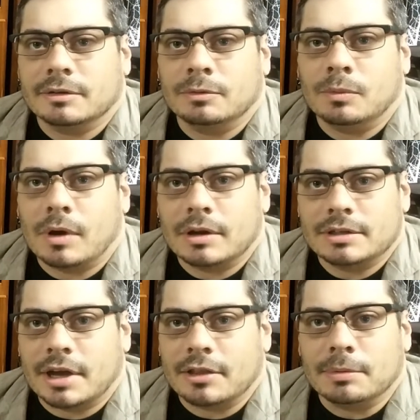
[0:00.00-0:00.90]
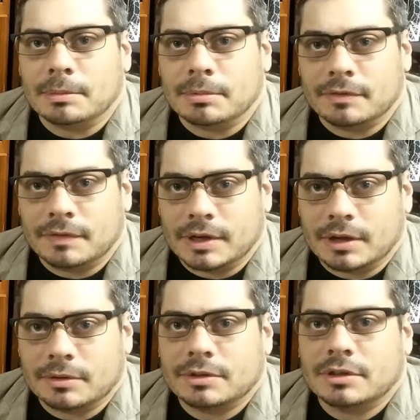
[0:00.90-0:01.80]
Watch other people's
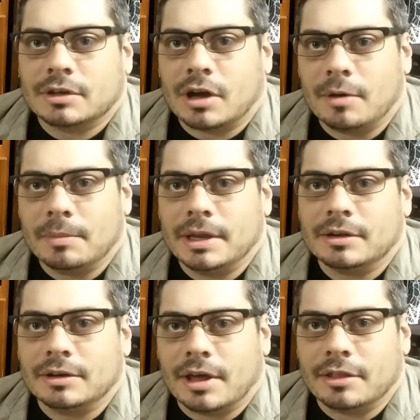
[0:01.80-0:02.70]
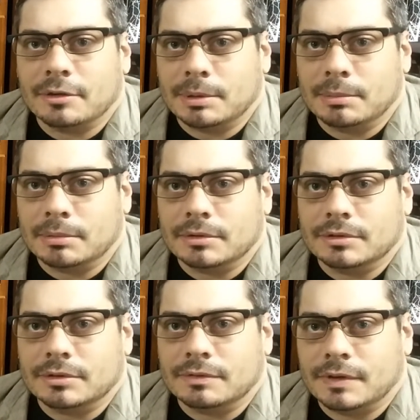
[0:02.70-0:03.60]
videos. Comment on other
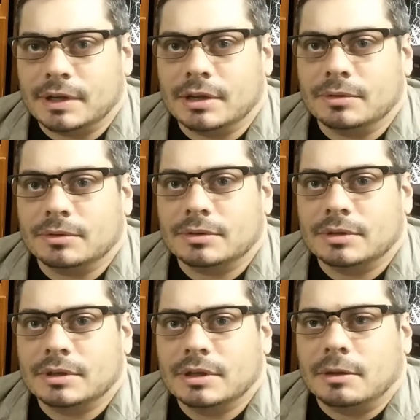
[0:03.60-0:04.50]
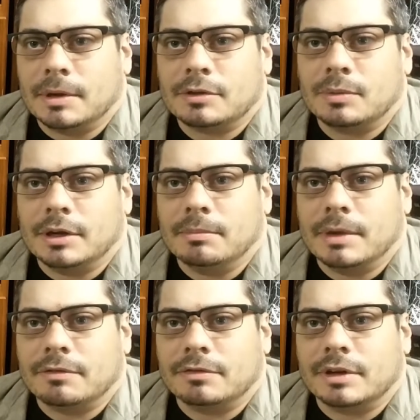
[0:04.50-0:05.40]
people's videos. The best way to
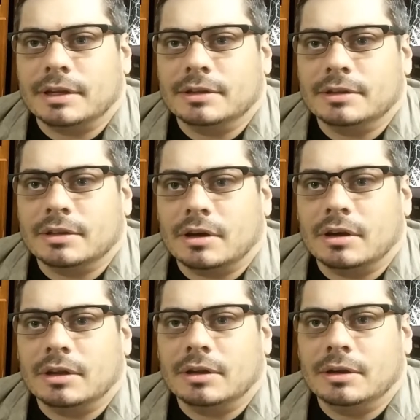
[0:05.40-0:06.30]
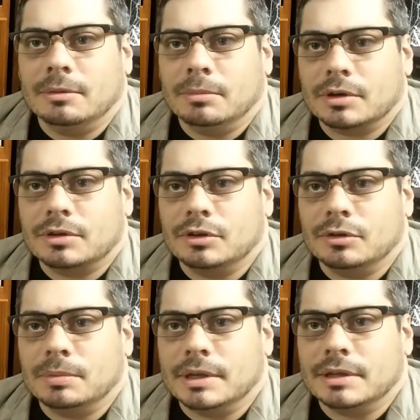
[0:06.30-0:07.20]
make friends on
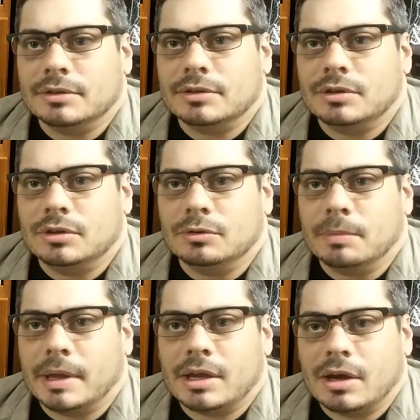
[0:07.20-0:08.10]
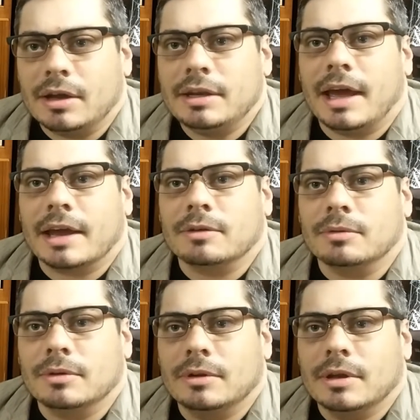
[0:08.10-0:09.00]
BookTube is to make contact.
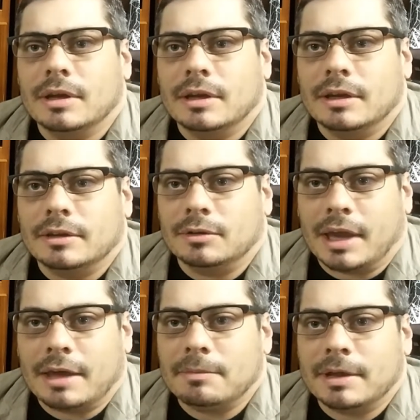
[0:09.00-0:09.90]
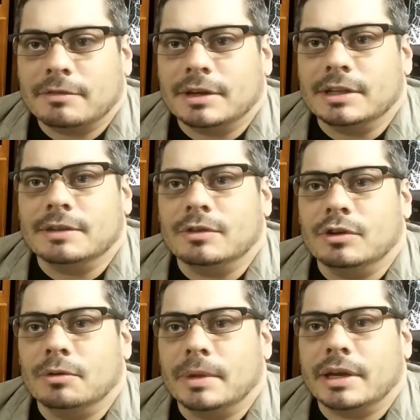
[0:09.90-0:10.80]
You can't make friends if you
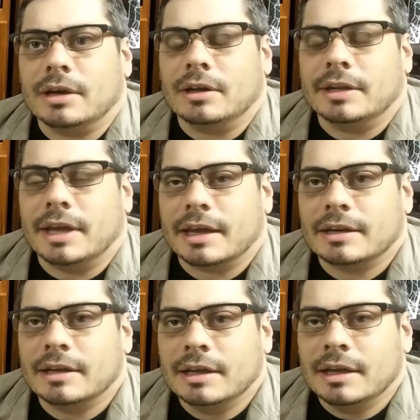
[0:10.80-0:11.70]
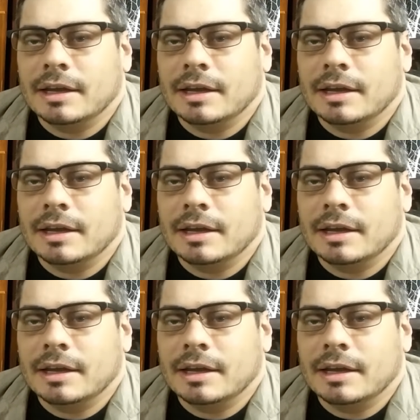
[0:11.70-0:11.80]
don't make contact.